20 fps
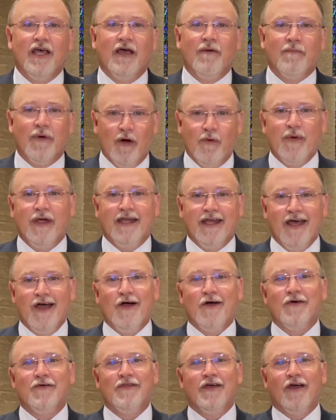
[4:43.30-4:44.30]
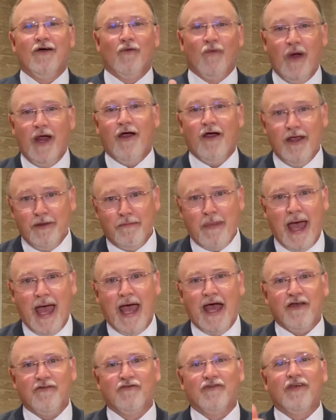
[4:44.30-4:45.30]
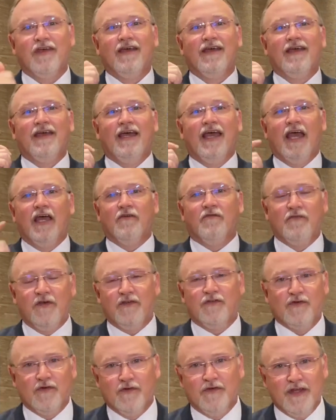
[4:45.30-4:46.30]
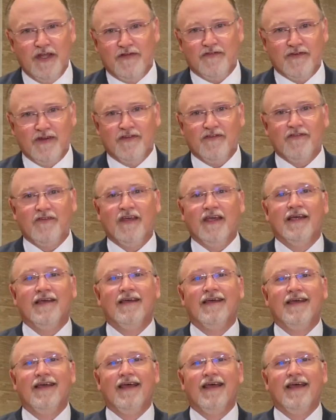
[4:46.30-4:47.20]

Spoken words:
but we know that wearing masks and physical distancing